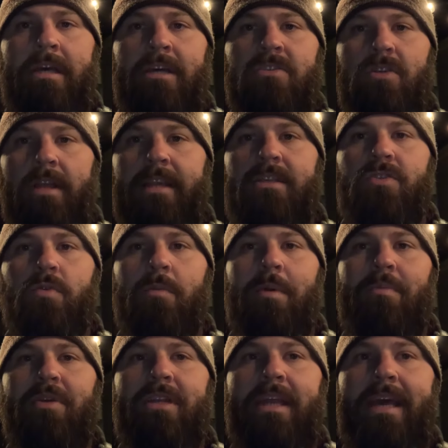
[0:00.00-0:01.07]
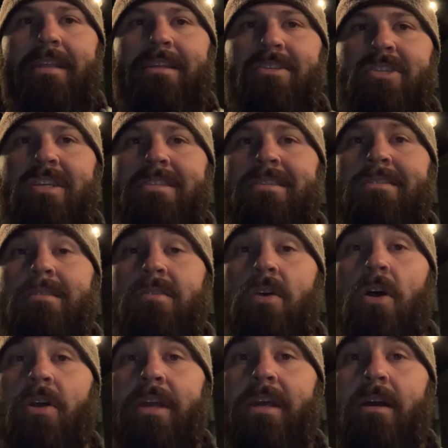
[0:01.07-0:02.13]
So let us remember today that Jesus has
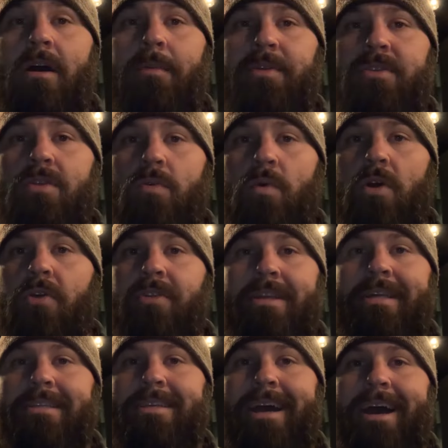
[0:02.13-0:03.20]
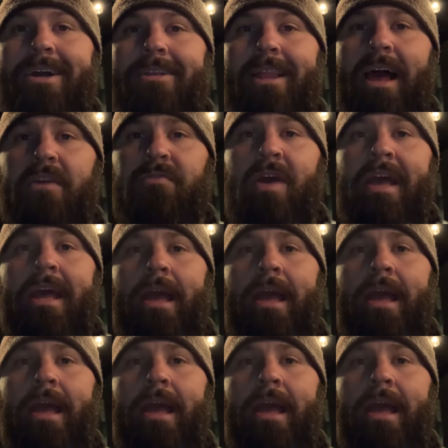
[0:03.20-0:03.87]
already come into the world and into our life,